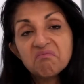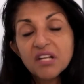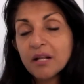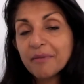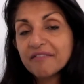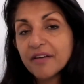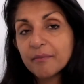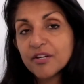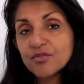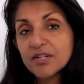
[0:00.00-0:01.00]
None of my
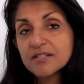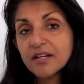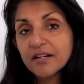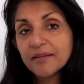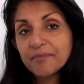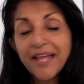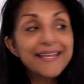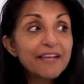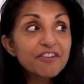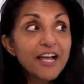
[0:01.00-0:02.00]
family drinks dairy, and
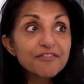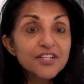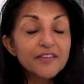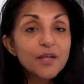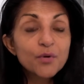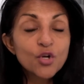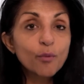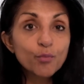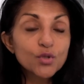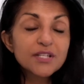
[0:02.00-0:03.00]
never have done. They were
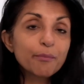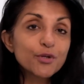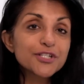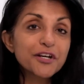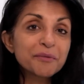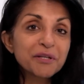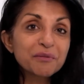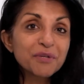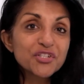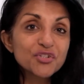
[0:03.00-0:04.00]
not brought up on dairy milk,
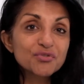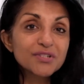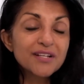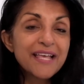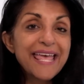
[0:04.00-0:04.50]
my children.